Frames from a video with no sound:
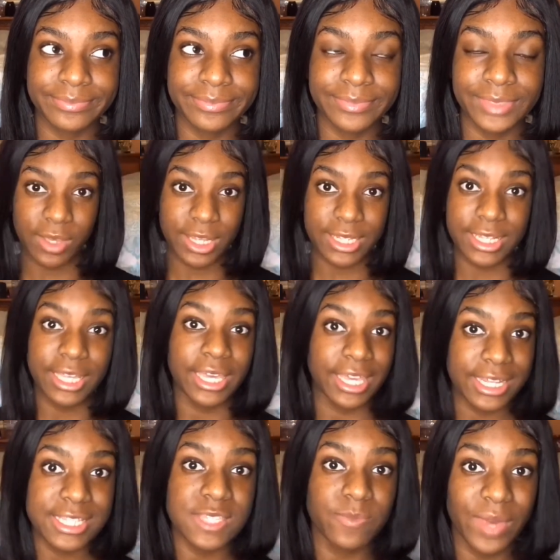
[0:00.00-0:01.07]
it
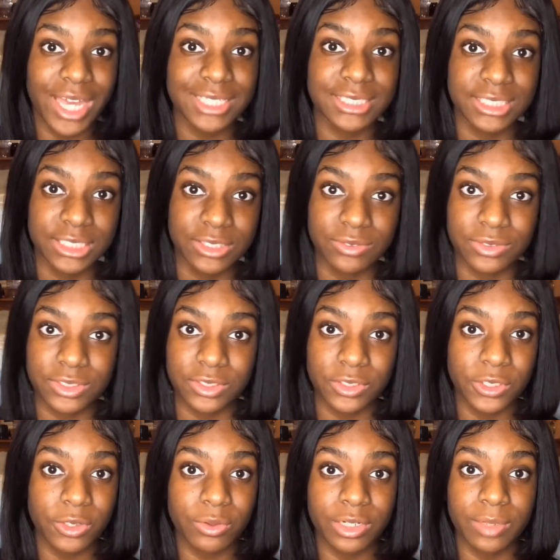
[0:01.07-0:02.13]
gets back to you. So you
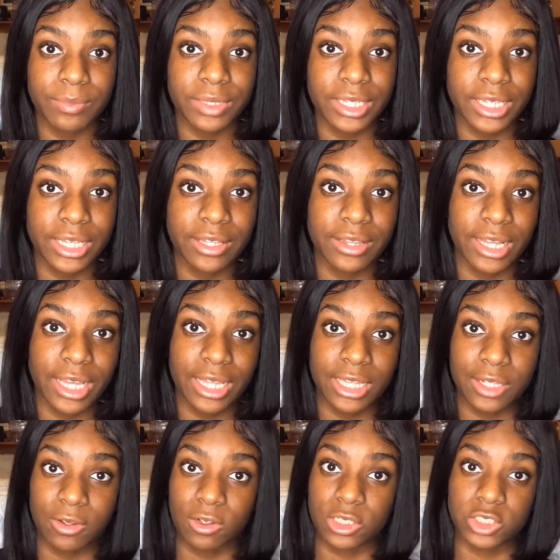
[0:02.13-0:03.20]
don't want to be in that
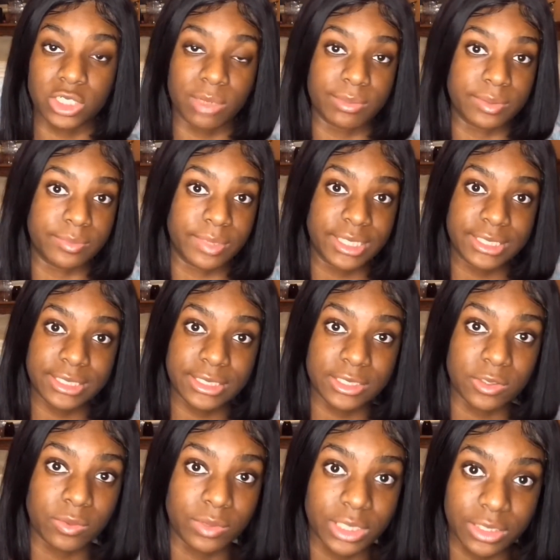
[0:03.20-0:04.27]
little drama mess
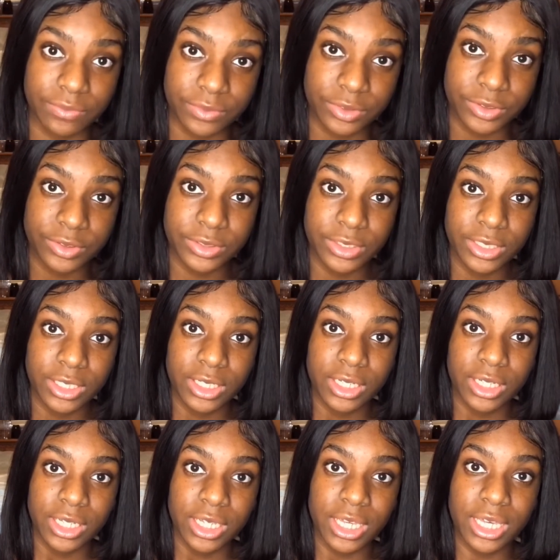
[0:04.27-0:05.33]
or whatever.
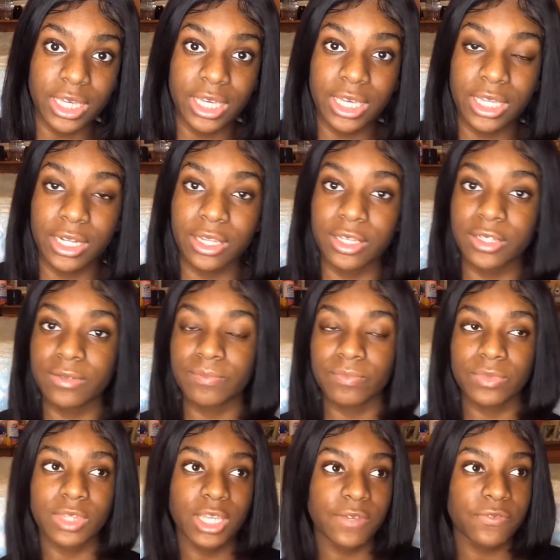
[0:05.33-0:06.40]
And
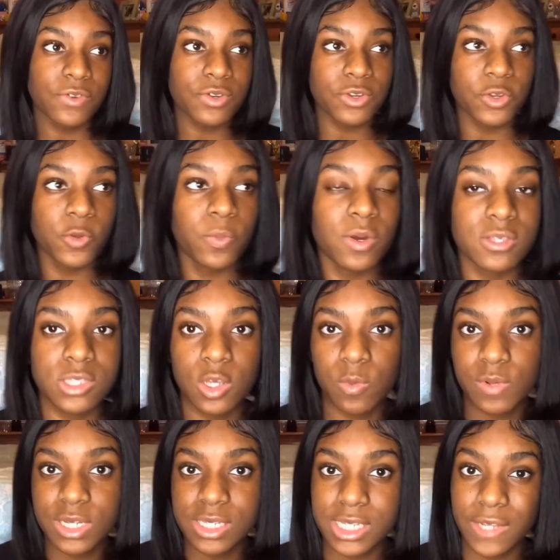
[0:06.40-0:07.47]
if you do post a whole
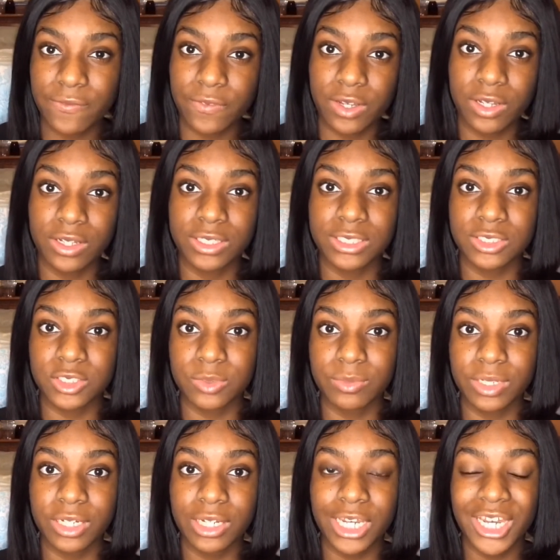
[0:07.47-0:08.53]
bunch of stuff on social
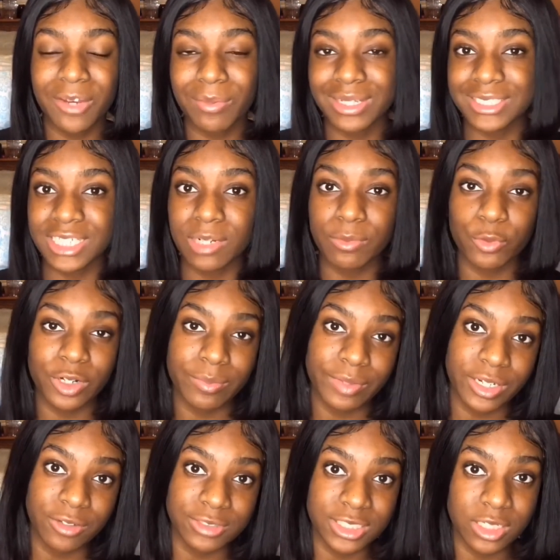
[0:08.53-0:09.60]
media, everybody's gonna want to be
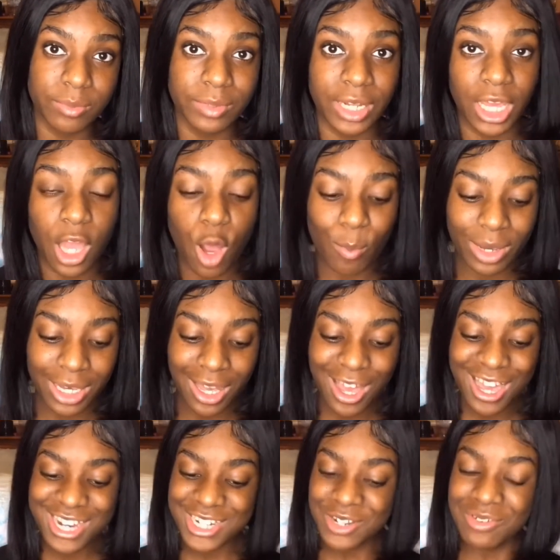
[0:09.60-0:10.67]
nosy. Gonna be like, oh my
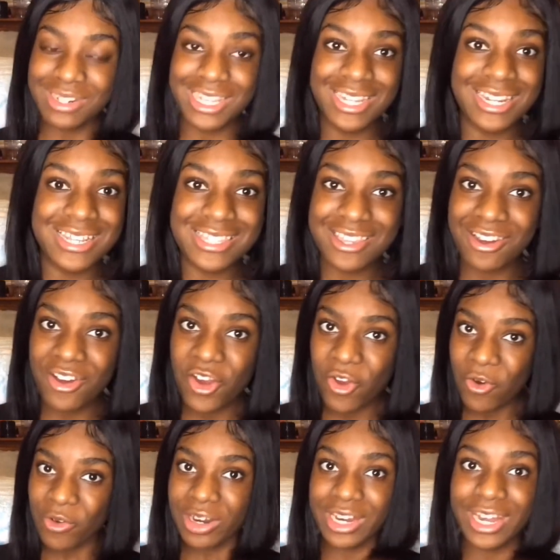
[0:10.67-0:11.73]
gosh, who did this, girl?
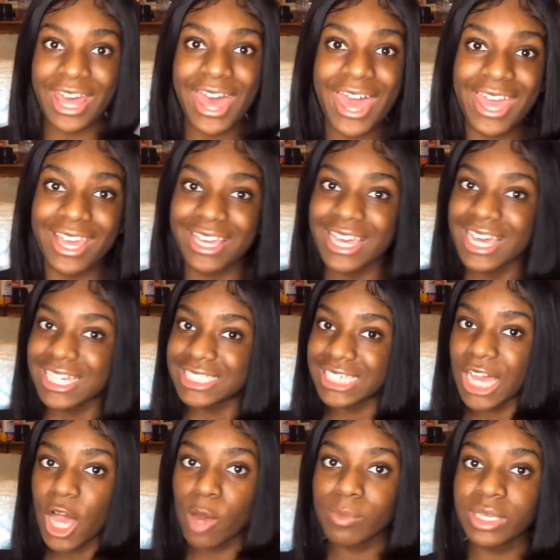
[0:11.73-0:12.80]
Who did that?
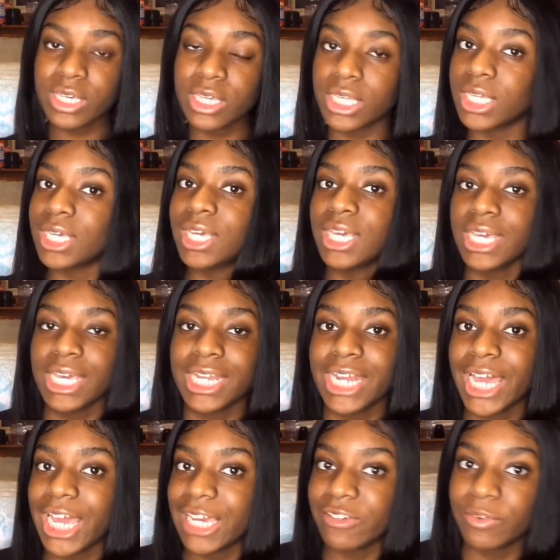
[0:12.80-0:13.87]
Tell me. And
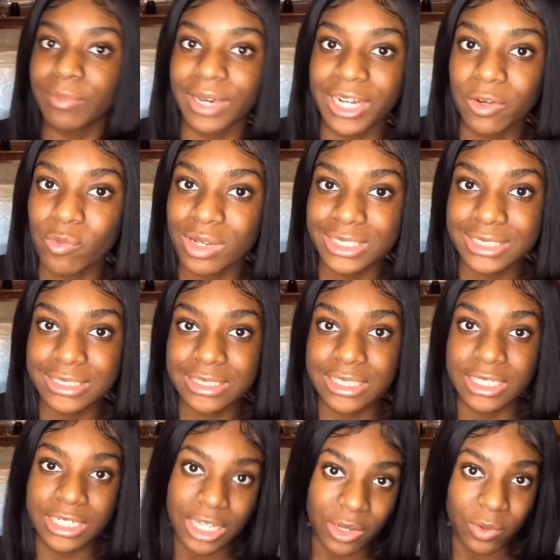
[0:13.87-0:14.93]
not everybody wants to
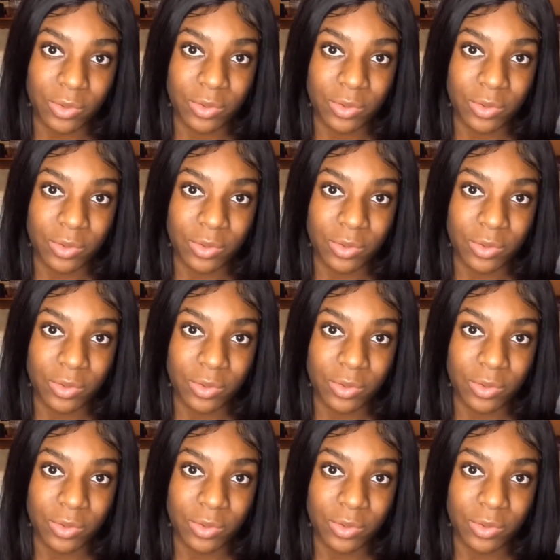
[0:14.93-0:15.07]
know.